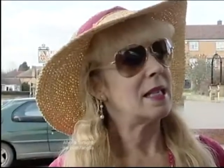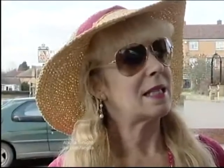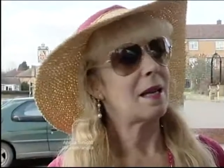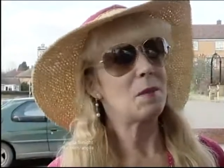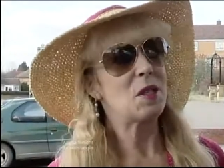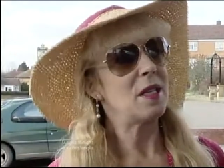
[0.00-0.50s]

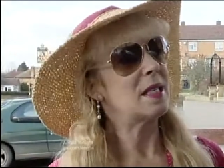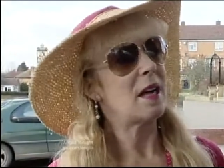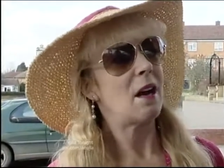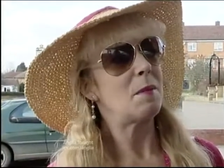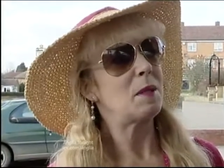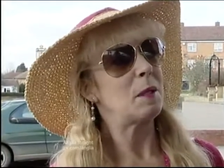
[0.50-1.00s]
It's absolutely
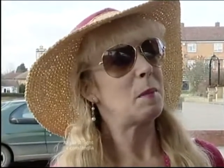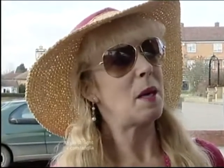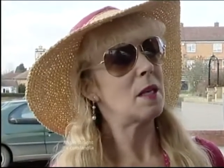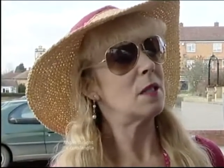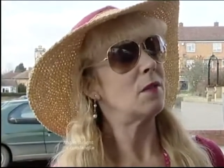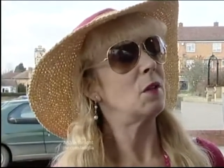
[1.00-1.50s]
terrible. In the
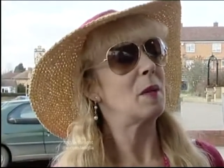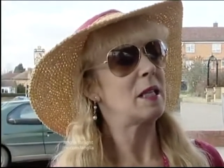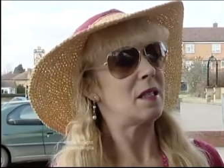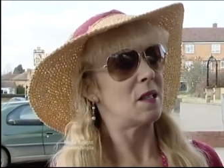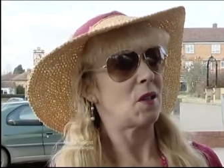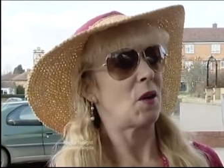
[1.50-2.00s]
past few
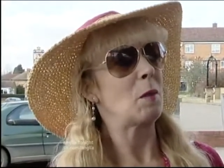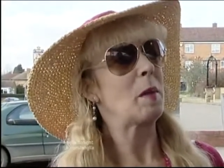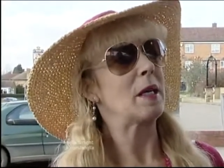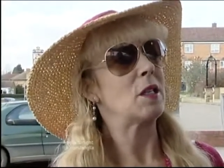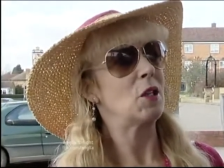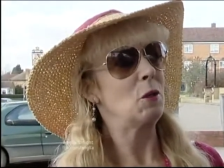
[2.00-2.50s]
weeks, it's gone
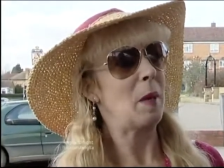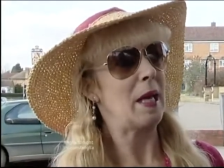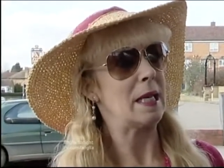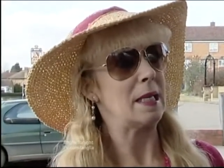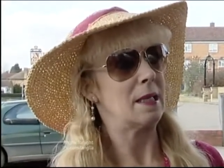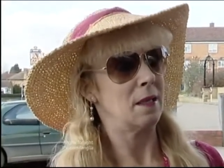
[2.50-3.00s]
up by two
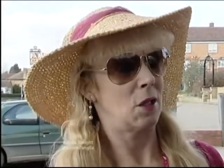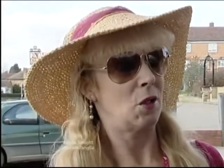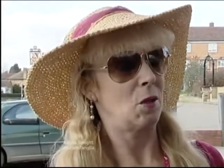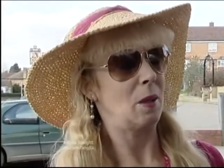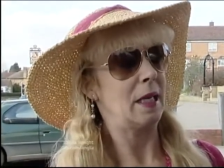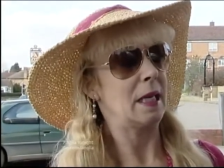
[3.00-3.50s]
pence in
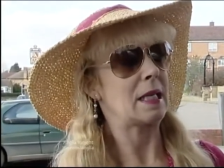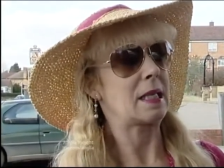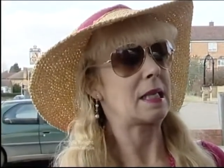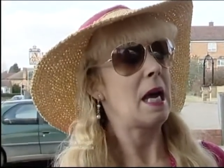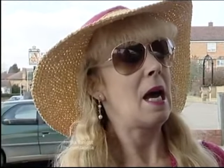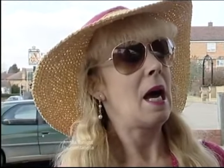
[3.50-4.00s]
two
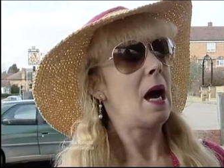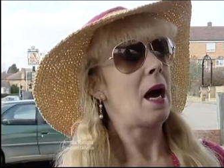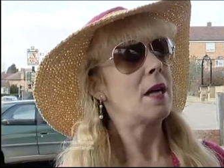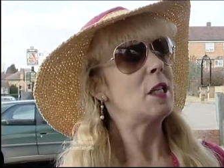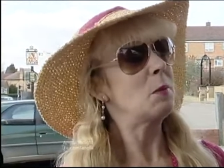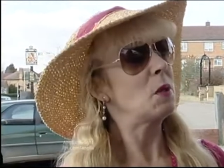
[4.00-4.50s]
weeks.
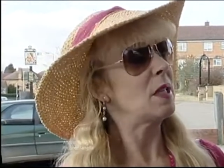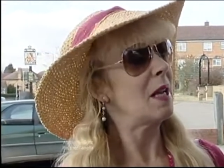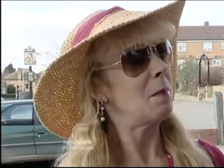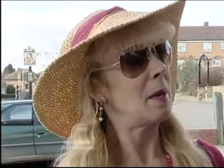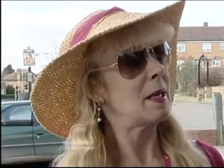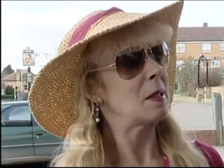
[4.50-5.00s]
I used to put
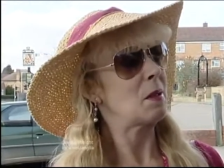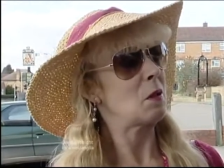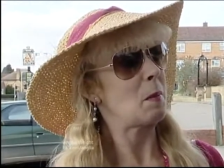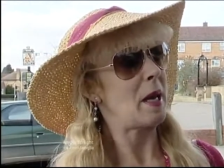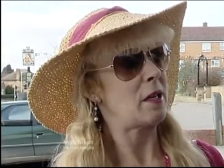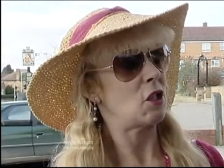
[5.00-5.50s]
£10
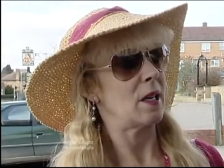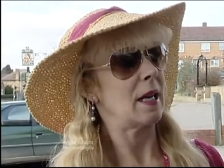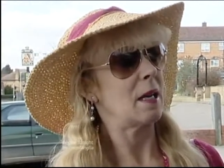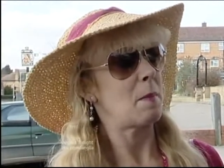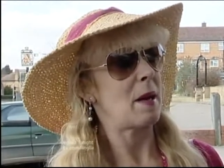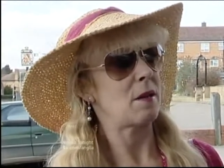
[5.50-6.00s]
for the petrol
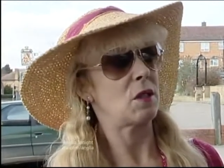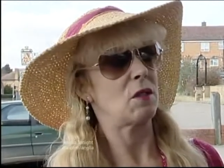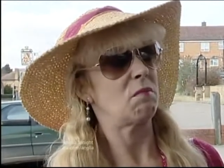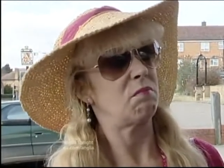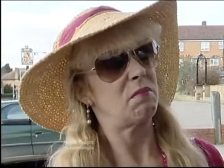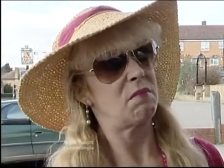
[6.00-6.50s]
and get about
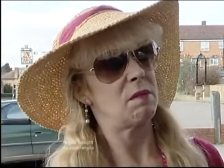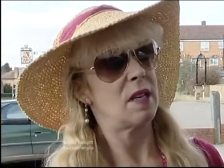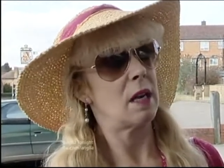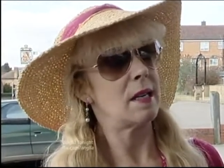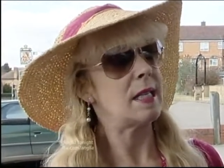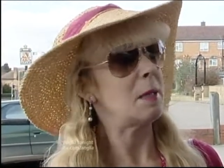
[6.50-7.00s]
sort
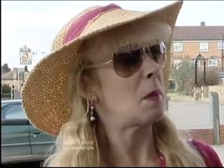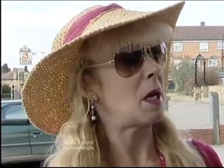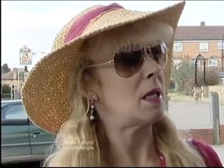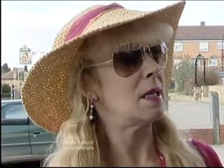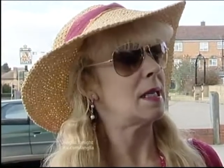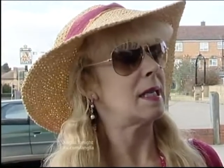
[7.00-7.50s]
of 90
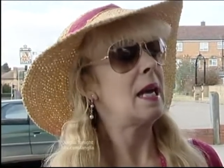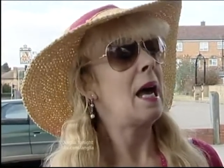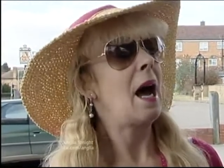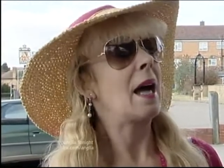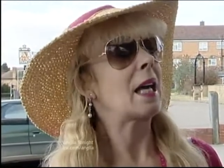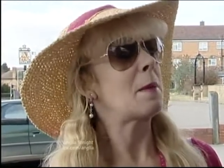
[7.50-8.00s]
miles.
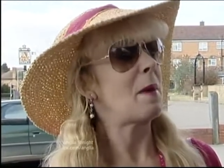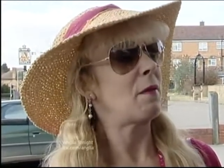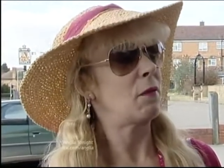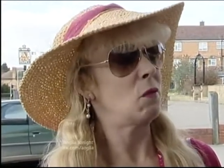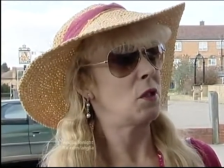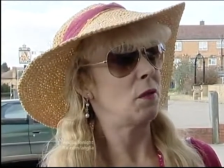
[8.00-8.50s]
I get
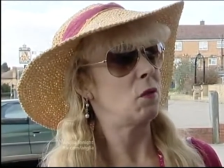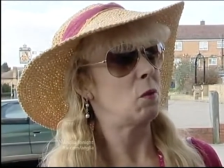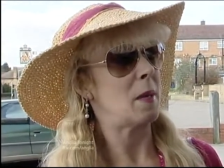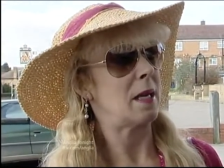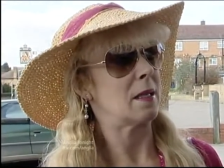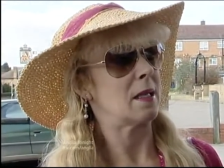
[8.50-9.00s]
about
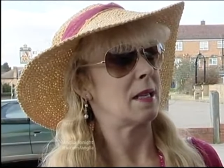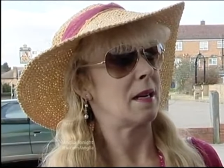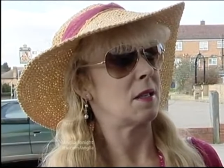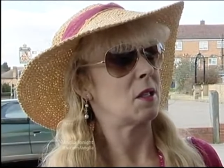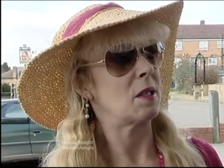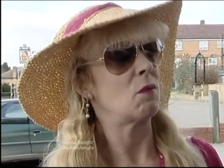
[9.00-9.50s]
44 miles
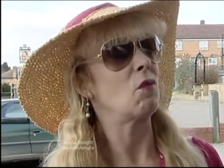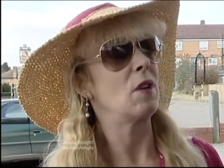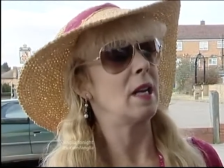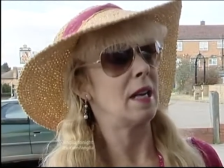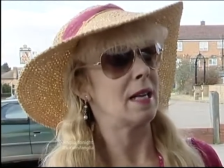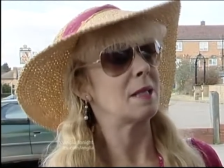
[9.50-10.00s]
now, so it
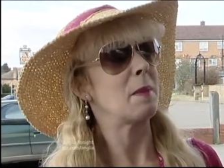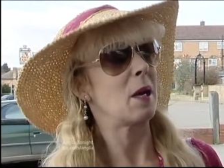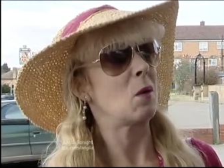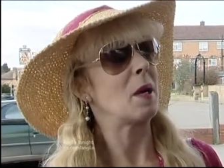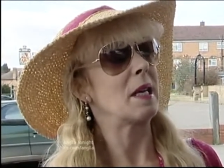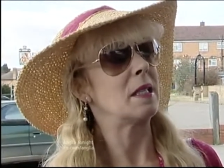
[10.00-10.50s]
really has
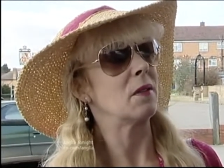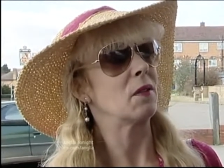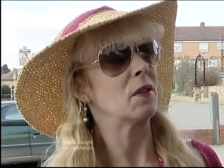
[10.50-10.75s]
made quite a